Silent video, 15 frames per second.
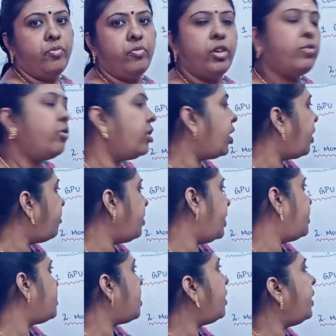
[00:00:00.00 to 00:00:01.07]
We would have
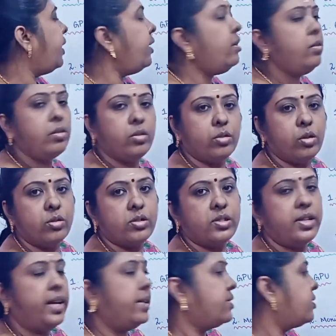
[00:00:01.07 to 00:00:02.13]
enjoyed it
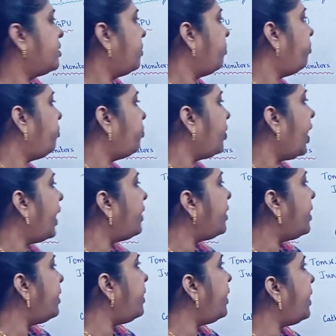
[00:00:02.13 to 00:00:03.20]
those days. And
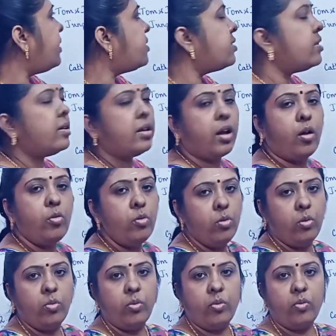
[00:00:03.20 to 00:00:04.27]
then next,
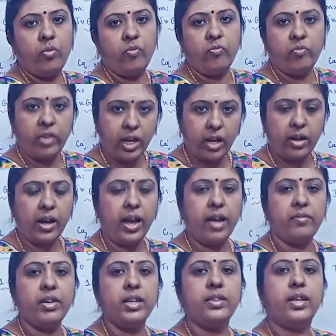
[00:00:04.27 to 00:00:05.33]
now we are
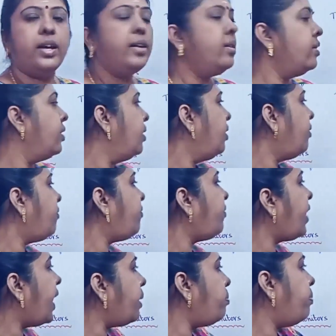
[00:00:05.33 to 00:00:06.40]
having the
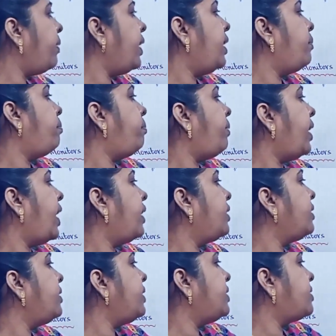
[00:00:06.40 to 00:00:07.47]
flat
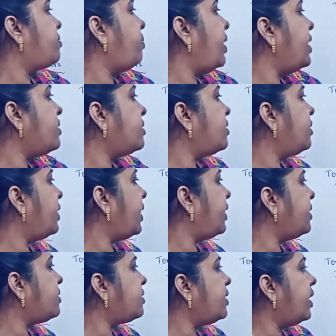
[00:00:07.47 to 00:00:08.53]
panel displays, that
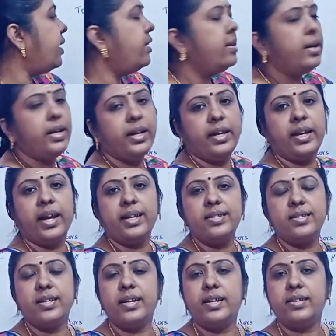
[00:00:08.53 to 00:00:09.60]
is the
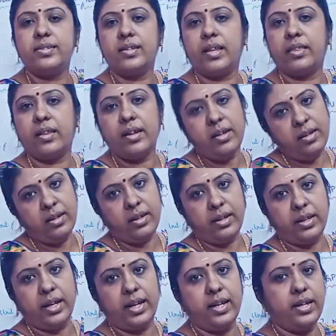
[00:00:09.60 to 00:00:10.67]
LCDs and the
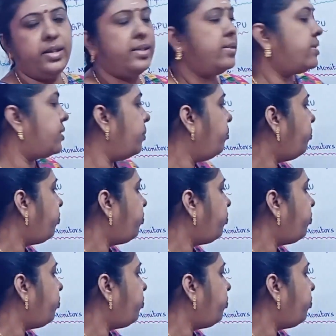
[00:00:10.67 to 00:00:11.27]
LEDs.